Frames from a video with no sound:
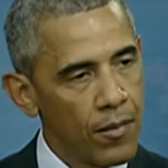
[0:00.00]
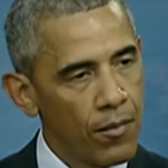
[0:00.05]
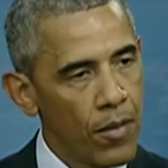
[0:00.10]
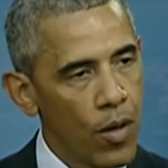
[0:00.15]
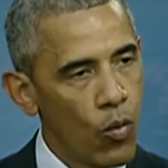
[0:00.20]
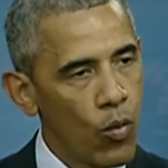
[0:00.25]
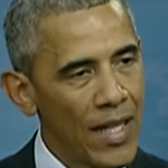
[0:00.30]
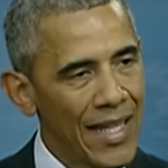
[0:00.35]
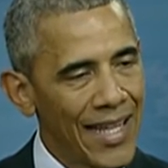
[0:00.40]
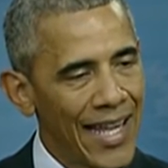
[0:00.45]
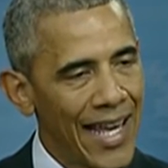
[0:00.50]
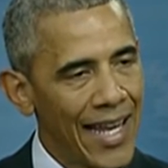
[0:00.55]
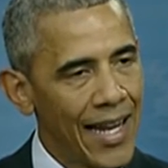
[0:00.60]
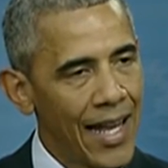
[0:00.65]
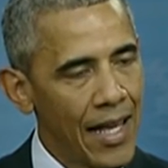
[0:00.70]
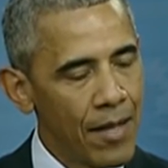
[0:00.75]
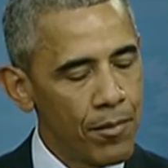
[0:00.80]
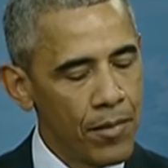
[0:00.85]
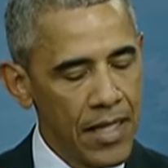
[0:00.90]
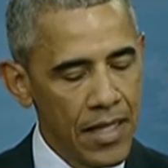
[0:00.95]
But we
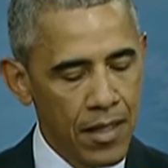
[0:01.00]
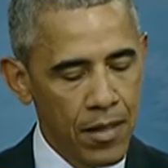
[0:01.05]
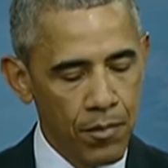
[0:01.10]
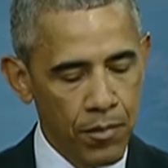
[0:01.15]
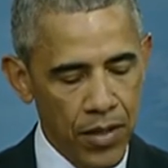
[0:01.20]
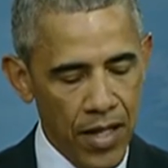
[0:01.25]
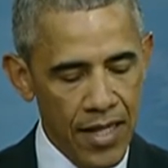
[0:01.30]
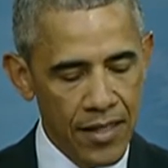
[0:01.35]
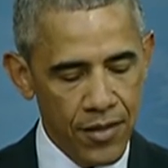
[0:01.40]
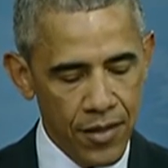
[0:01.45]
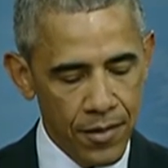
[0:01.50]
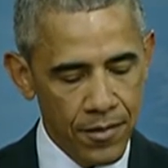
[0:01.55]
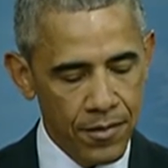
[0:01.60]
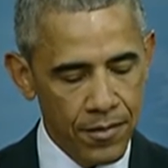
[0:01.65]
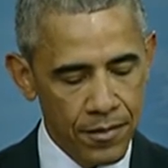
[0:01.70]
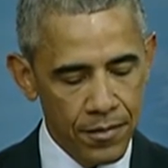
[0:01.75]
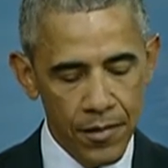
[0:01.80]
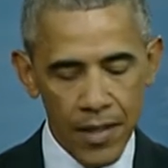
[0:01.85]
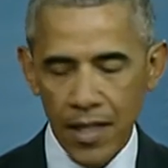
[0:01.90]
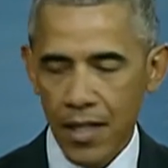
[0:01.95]
cannot be complacent
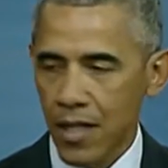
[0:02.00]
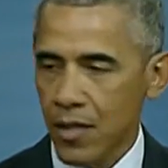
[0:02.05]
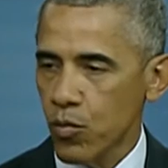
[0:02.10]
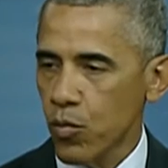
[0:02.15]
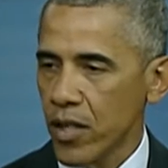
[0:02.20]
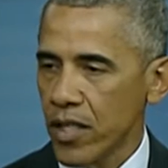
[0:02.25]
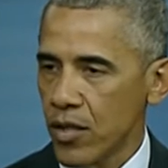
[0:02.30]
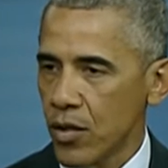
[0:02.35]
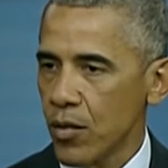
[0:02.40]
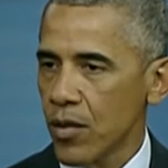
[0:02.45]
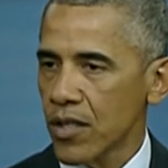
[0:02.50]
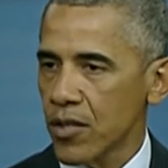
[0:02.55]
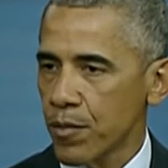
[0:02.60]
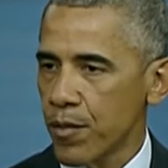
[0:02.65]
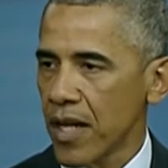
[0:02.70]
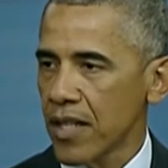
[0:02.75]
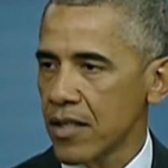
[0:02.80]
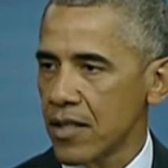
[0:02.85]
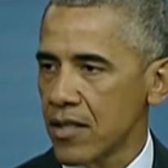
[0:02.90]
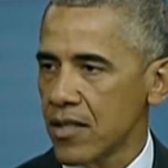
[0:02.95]
because we do
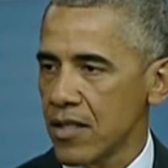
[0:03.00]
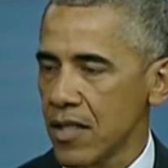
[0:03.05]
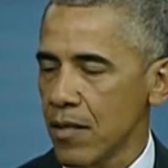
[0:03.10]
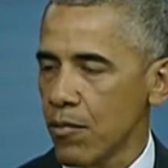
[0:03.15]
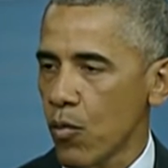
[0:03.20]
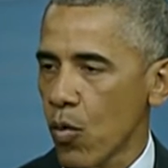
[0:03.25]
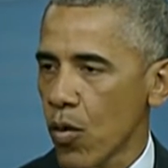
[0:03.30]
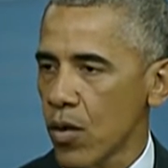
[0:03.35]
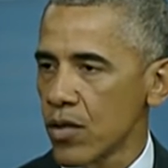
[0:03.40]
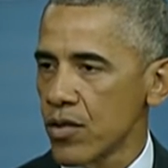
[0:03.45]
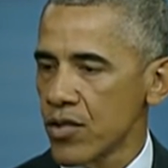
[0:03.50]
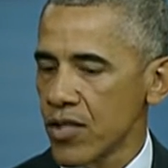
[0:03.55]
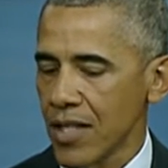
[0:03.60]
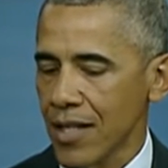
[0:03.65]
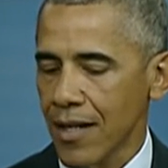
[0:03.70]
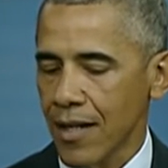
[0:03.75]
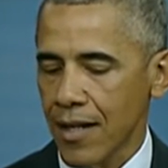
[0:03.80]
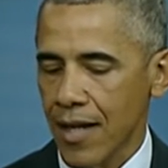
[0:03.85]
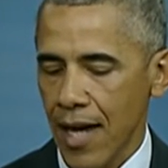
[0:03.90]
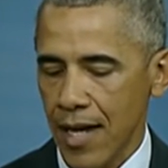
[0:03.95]
expect to see more
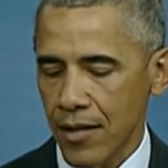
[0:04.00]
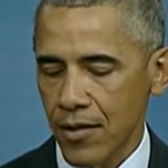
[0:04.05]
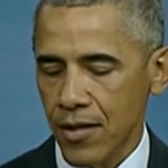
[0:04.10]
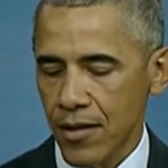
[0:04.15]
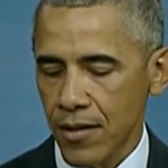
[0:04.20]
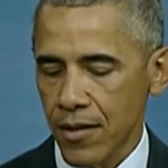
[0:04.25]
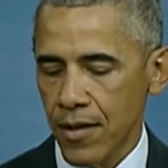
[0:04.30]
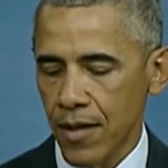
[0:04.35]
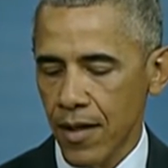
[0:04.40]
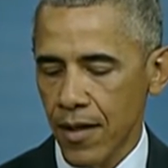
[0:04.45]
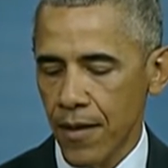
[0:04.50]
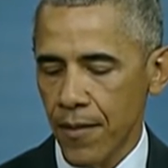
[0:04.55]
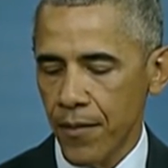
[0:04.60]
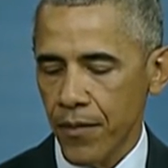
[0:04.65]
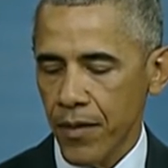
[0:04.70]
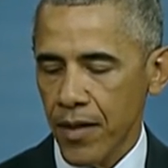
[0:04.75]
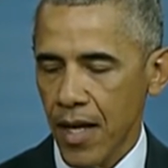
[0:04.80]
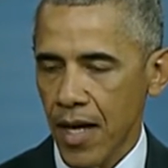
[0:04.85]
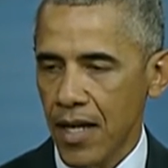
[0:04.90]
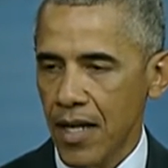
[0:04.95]
Zika cases.
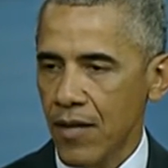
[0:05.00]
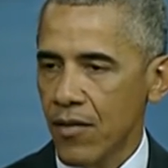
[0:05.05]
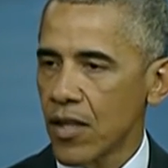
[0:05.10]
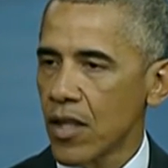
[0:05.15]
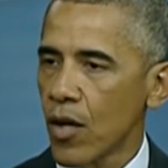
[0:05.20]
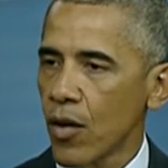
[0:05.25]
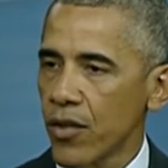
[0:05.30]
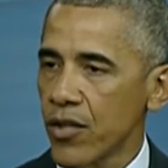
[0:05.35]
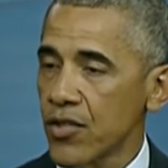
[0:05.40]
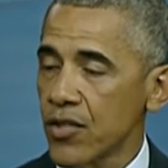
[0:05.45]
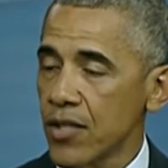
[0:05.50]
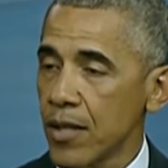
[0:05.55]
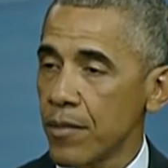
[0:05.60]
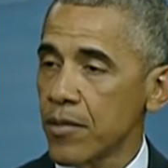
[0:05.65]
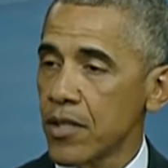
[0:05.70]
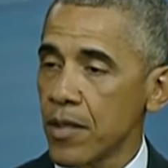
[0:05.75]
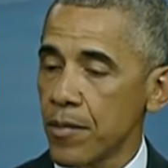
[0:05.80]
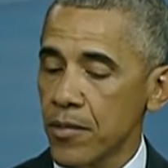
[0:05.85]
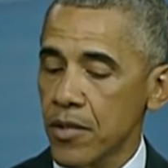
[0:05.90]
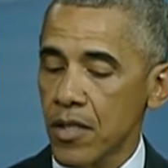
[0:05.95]
And even though the
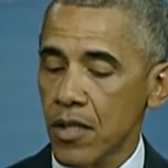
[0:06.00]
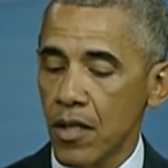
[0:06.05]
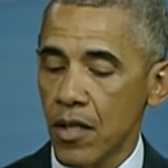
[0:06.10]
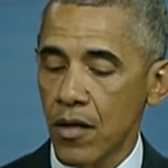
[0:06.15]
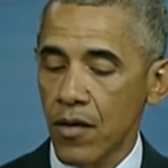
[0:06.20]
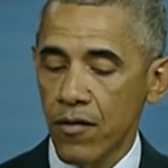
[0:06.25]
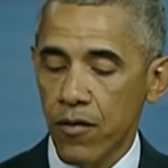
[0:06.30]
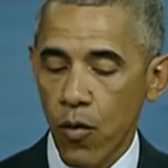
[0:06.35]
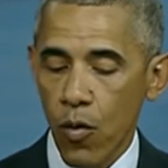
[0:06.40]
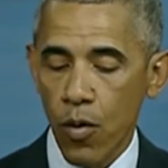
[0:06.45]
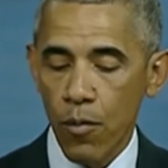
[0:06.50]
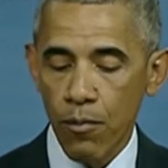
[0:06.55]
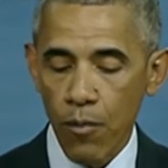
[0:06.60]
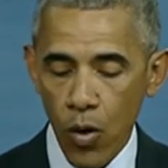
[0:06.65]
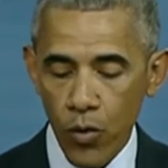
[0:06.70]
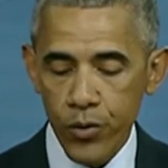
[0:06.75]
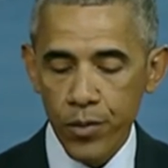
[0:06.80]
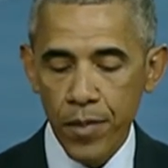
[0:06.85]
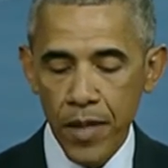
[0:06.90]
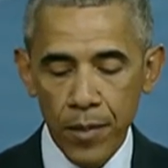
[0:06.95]
symptoms for
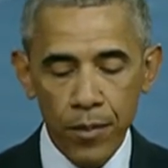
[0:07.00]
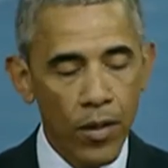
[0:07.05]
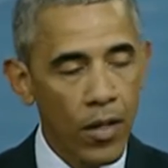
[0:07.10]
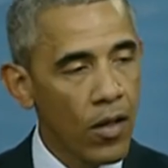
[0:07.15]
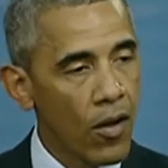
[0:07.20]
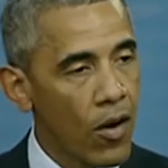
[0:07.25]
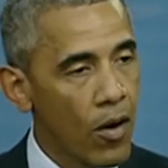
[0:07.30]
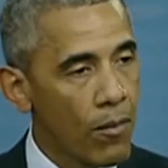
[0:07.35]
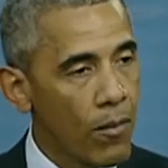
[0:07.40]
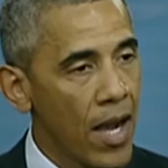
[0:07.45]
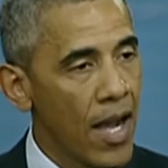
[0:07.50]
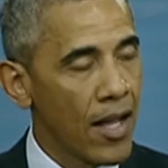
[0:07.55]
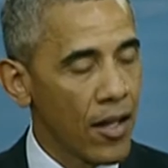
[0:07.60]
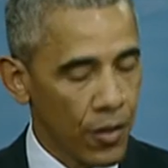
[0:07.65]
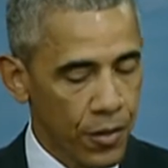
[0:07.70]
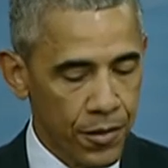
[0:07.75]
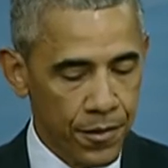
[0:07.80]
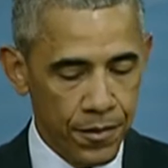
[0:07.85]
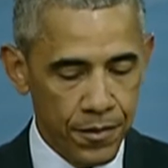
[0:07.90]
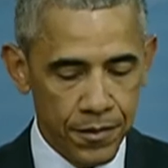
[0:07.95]
most people are
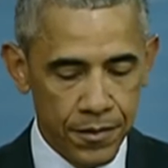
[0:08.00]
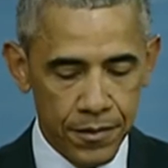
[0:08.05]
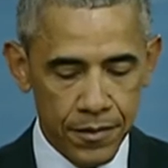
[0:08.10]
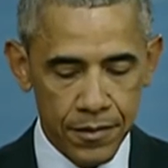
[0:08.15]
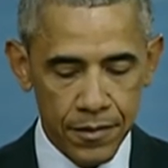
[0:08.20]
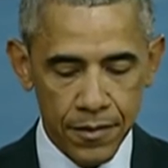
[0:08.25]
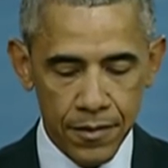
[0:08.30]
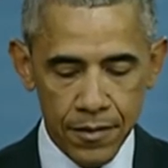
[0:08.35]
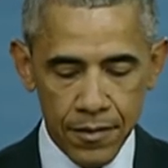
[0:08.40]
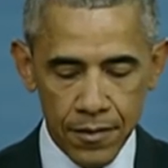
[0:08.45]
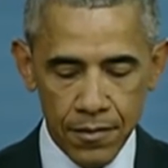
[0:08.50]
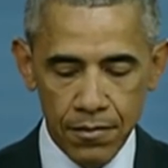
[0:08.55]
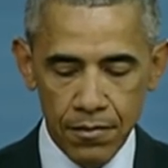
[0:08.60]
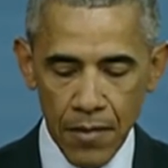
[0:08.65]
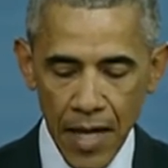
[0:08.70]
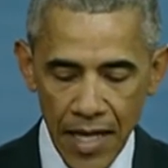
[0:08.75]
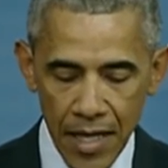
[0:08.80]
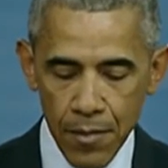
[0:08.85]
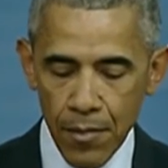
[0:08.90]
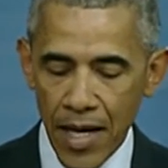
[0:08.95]
mild,
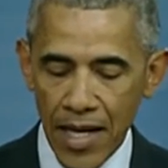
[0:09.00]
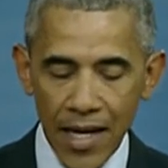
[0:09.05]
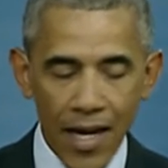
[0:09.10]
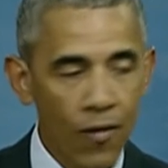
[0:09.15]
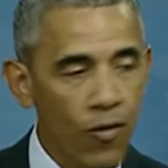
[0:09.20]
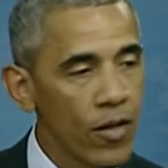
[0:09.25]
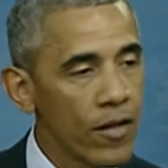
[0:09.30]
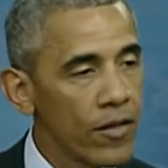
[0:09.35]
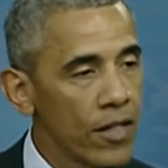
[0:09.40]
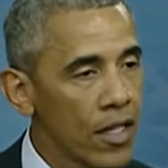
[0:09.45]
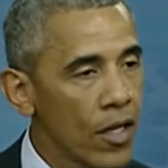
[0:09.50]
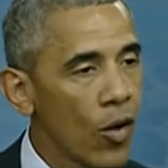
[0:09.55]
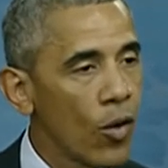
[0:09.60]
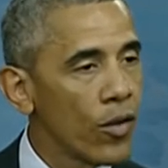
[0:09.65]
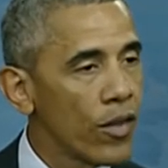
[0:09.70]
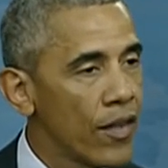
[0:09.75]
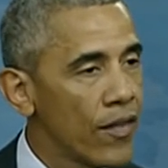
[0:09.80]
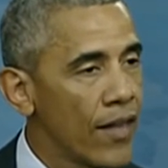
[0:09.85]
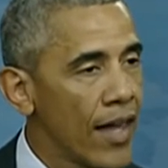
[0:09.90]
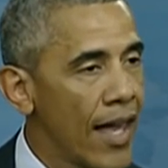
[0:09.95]
many may never even
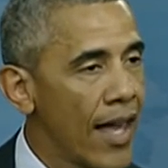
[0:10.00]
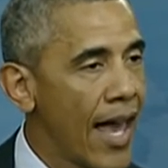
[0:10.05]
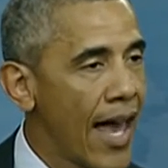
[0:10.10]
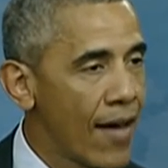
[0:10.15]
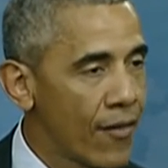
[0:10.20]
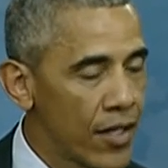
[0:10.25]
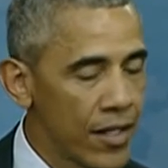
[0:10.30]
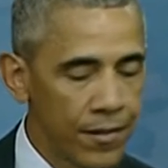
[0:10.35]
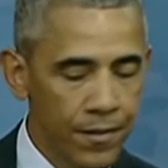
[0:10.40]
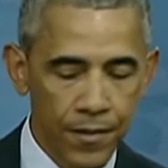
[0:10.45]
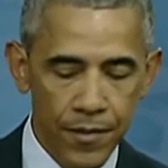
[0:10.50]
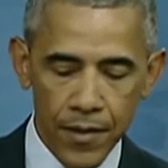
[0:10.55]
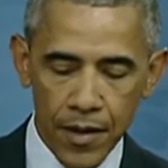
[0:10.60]
know that they have it,